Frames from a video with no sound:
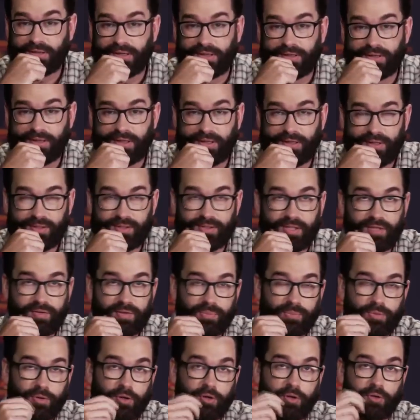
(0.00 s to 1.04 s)
and it's
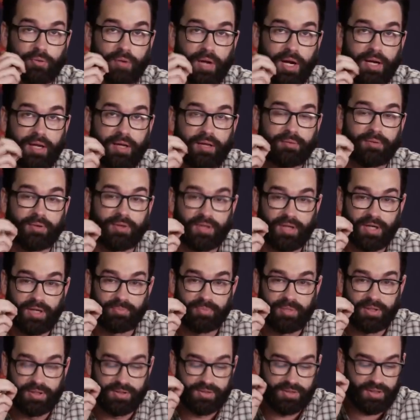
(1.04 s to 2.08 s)
even more grating with
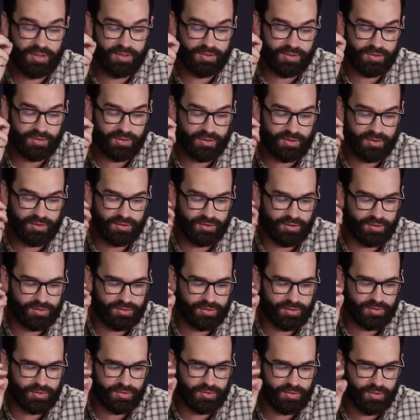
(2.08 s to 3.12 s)
him because he has
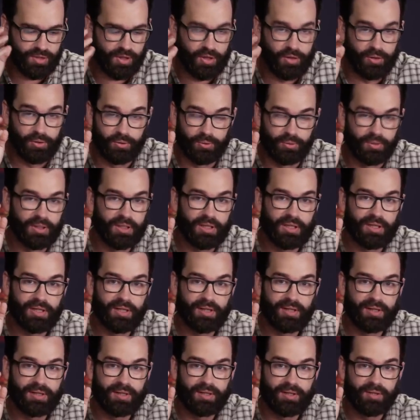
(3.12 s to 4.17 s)
there's just no
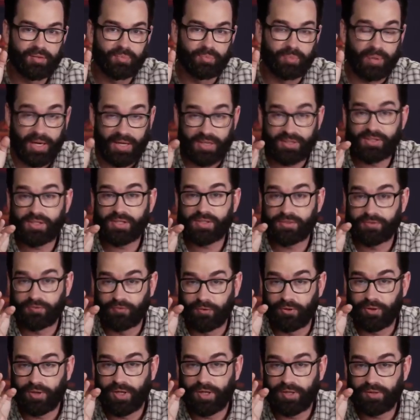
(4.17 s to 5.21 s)
basis
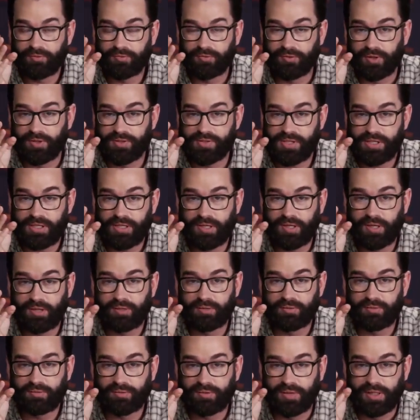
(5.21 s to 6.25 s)
for it for his
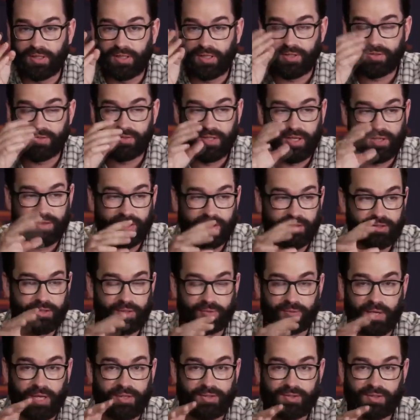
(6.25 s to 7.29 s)
ego. Like it has nothing to
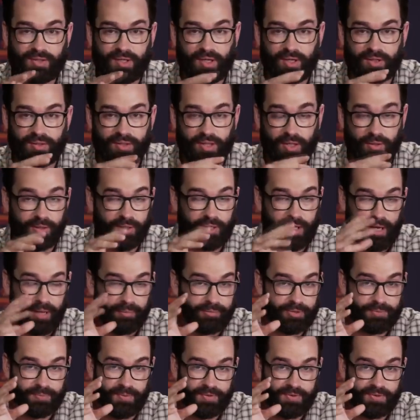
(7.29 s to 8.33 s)
rest on, no
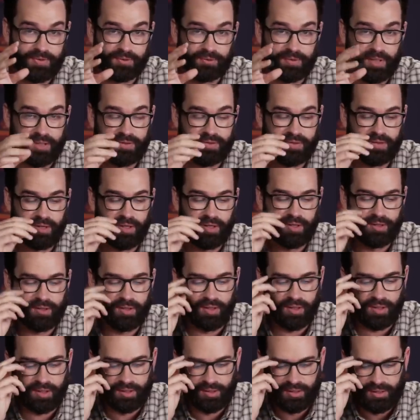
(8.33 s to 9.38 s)
accomplishments to rest on at
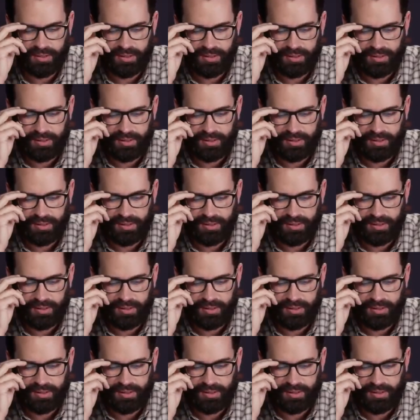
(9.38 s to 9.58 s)
all.